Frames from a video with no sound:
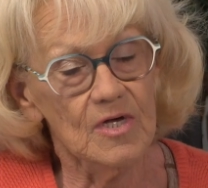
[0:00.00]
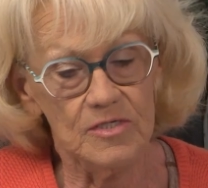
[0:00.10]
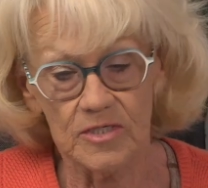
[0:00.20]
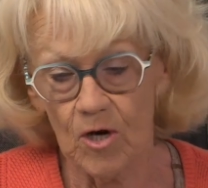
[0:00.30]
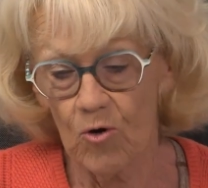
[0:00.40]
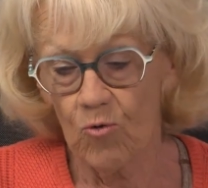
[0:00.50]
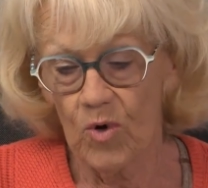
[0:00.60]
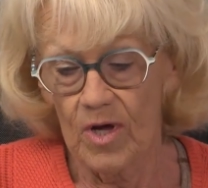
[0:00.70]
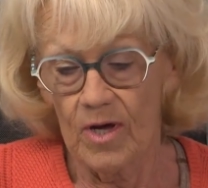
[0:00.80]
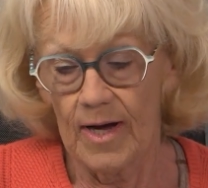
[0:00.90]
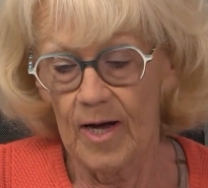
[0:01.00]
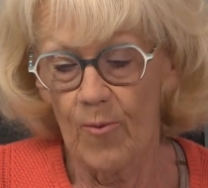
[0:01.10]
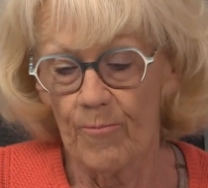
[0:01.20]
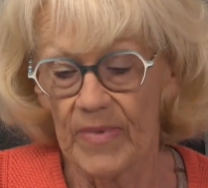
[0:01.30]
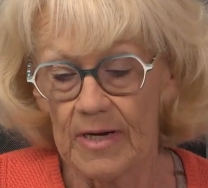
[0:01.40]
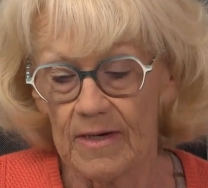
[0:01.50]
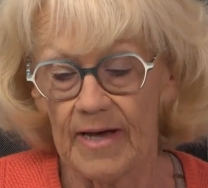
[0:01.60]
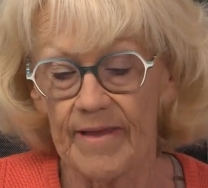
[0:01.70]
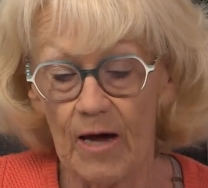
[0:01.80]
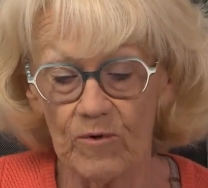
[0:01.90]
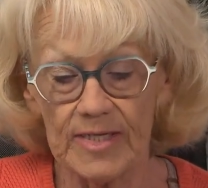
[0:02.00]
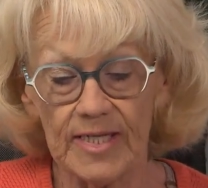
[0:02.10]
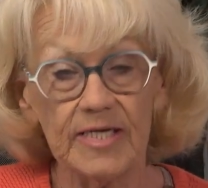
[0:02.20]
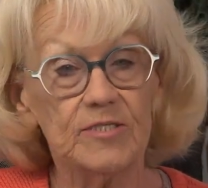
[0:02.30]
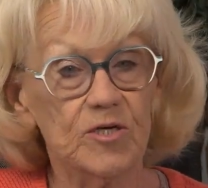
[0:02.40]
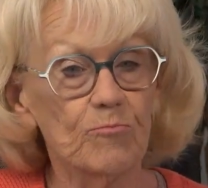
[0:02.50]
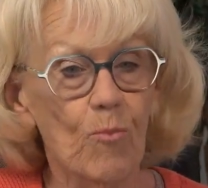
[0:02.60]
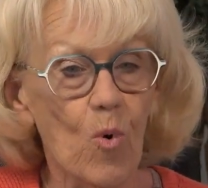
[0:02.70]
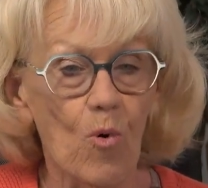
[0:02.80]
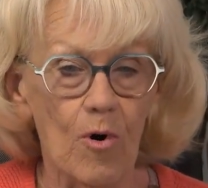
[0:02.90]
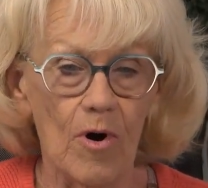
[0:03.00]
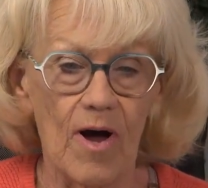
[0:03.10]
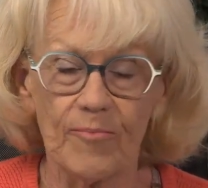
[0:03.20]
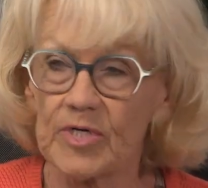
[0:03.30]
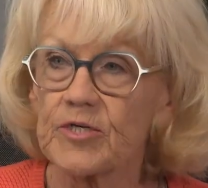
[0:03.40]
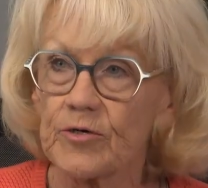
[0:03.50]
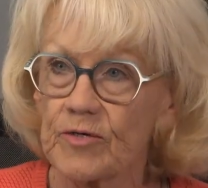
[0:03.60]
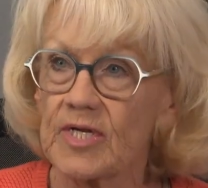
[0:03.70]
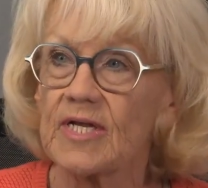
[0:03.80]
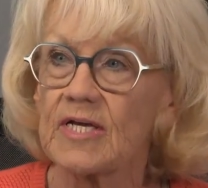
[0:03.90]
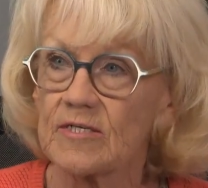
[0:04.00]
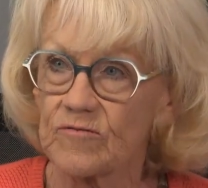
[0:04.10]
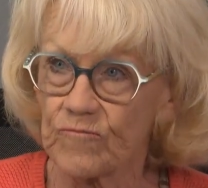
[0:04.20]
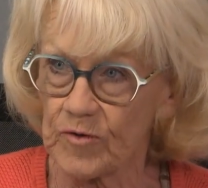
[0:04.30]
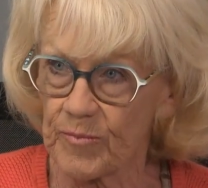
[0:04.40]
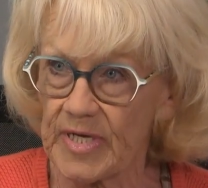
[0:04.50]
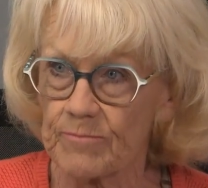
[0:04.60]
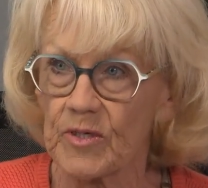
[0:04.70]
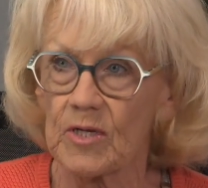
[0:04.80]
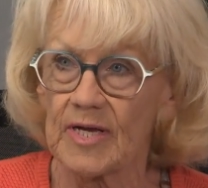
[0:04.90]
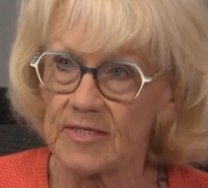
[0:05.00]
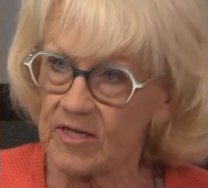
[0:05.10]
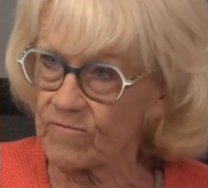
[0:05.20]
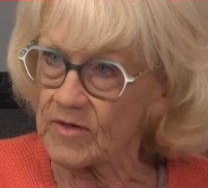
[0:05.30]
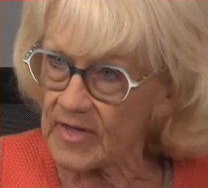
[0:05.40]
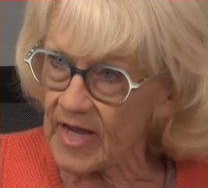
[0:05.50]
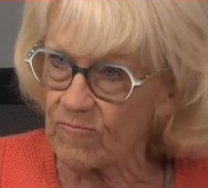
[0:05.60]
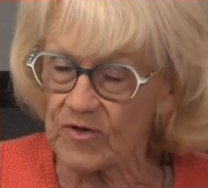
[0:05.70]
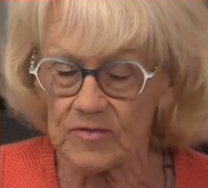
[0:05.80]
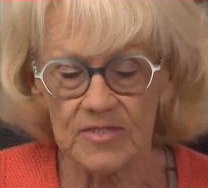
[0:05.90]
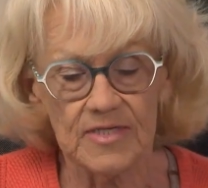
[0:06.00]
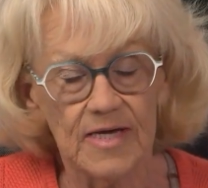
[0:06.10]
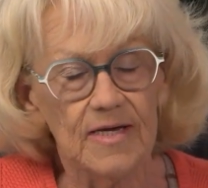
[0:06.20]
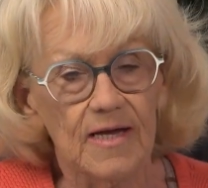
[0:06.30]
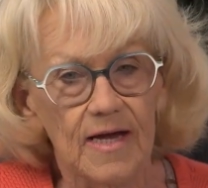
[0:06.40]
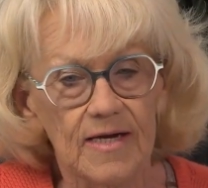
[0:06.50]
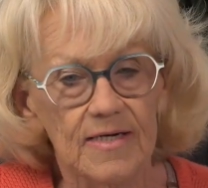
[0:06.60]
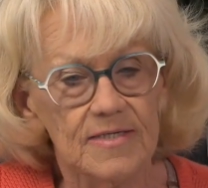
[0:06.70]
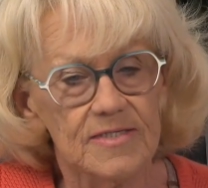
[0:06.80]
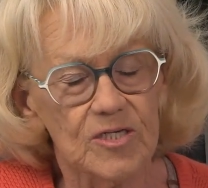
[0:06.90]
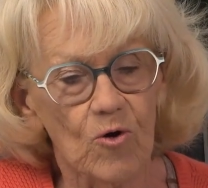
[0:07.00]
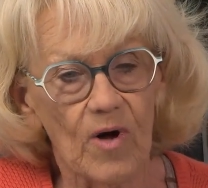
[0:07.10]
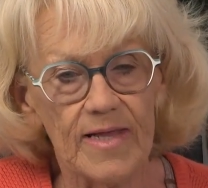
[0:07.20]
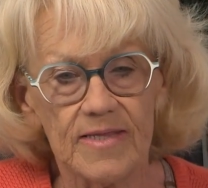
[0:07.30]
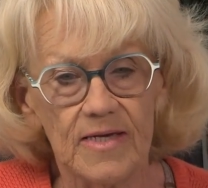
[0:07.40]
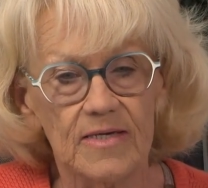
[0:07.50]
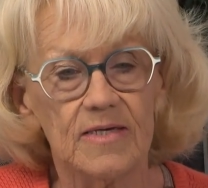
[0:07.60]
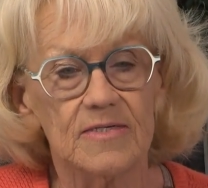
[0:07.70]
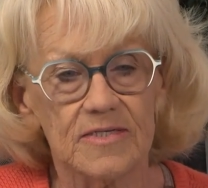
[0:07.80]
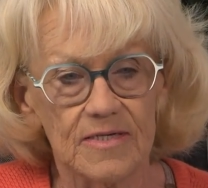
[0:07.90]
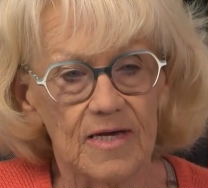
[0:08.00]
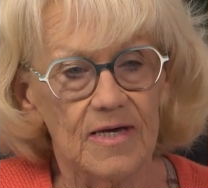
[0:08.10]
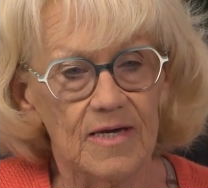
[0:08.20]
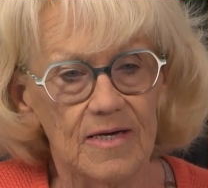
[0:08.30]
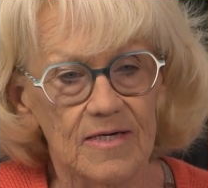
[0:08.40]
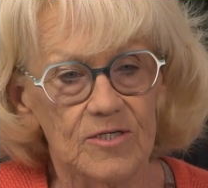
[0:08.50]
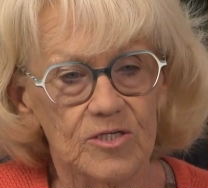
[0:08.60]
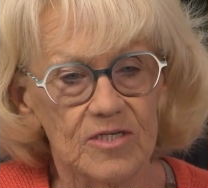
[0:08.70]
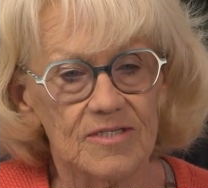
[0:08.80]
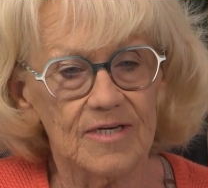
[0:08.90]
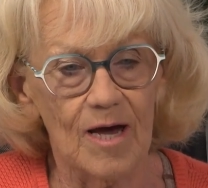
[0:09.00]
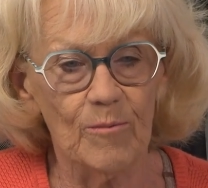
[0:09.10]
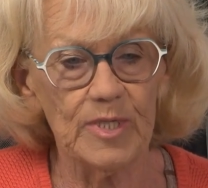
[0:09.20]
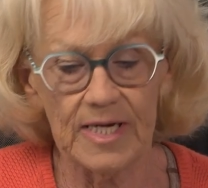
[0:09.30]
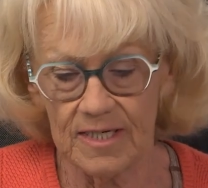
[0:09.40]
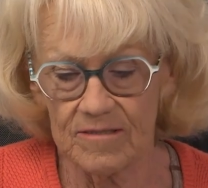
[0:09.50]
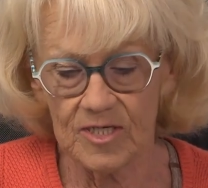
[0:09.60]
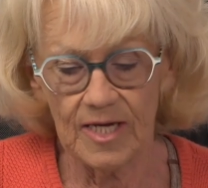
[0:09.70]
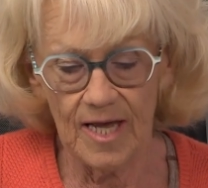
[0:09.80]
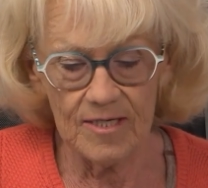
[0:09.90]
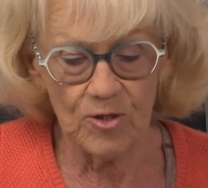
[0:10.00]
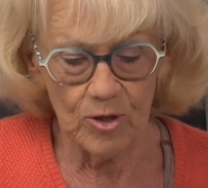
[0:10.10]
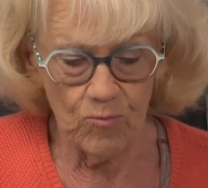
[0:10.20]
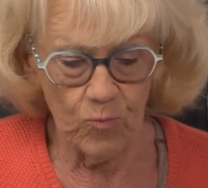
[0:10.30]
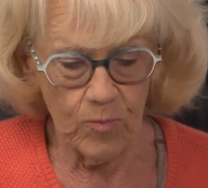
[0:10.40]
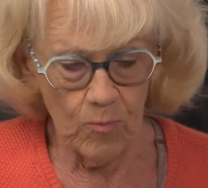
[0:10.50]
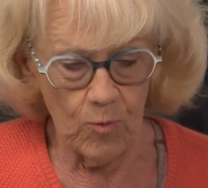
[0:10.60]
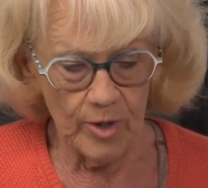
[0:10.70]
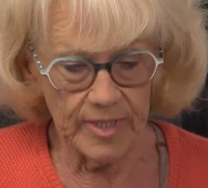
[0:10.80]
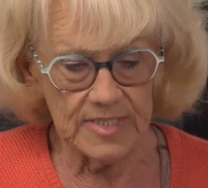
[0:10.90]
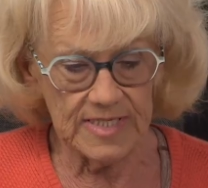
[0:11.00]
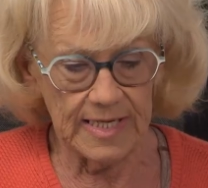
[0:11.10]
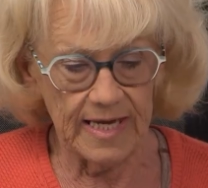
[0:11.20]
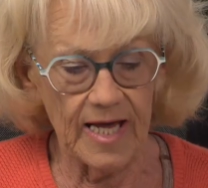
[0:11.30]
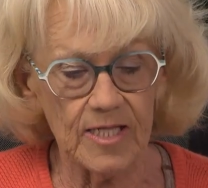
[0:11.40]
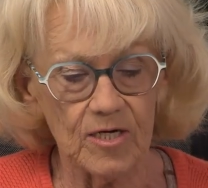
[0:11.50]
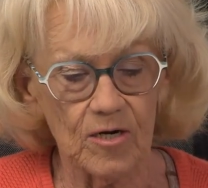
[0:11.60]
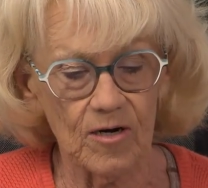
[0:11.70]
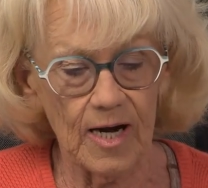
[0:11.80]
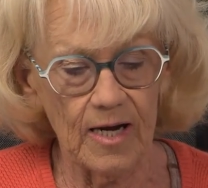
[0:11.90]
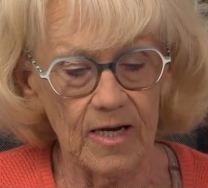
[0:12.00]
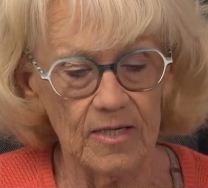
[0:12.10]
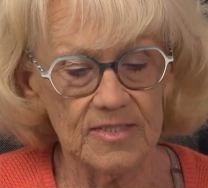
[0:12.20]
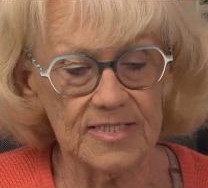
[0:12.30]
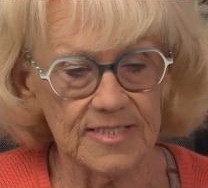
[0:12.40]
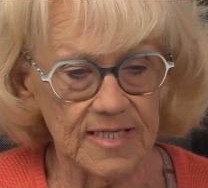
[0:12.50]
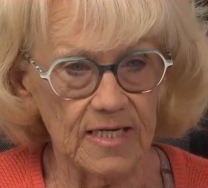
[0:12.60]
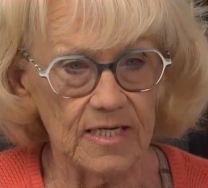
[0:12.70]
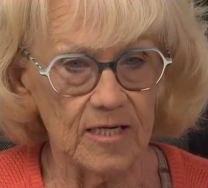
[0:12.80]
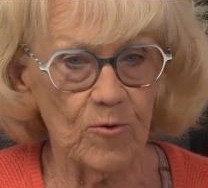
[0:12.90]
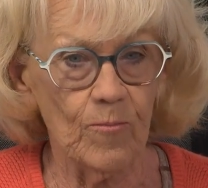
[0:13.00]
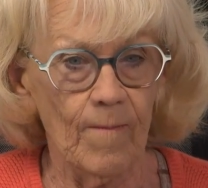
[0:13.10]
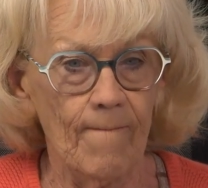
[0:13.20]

So, and that would lead to more opportunities for people at different levels. And so I think it's just coming down together and working together and seeing